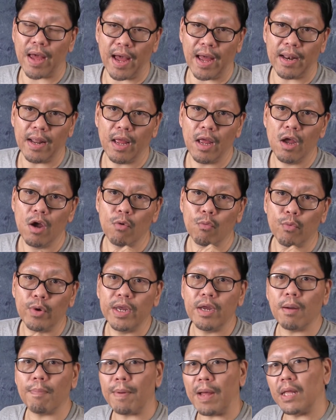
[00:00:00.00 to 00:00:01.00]
that
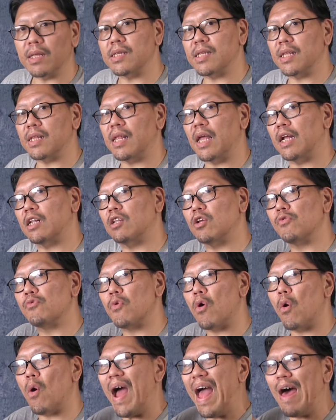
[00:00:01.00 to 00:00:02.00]
we are balancing the tank to
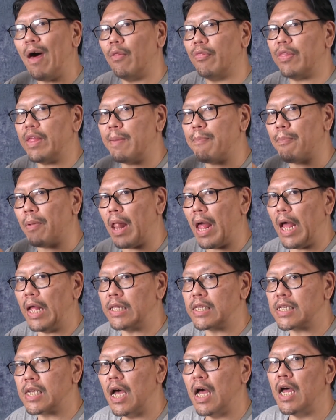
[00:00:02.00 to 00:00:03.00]
grow healthy
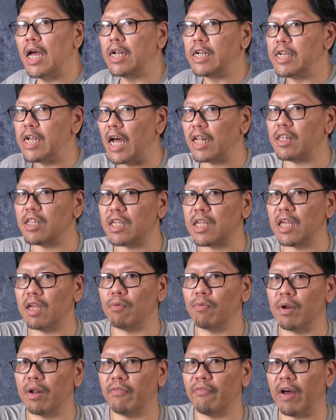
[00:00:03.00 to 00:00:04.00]
plants, not to
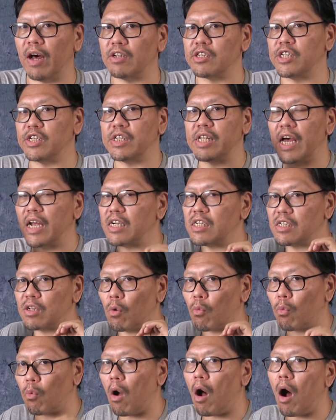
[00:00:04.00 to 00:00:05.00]
get rid of algae. That is
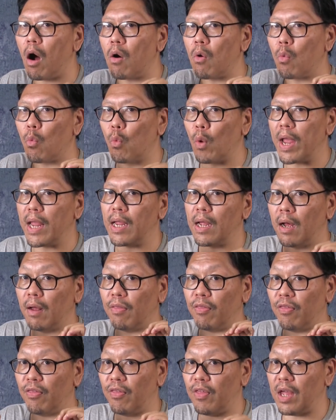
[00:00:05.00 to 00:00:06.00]
the wrong way
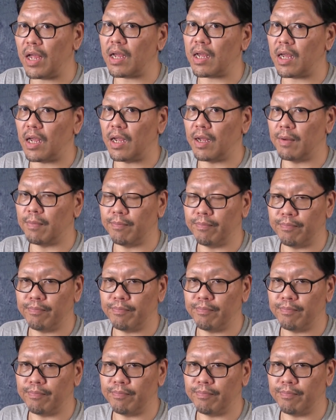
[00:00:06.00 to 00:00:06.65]
of thinking.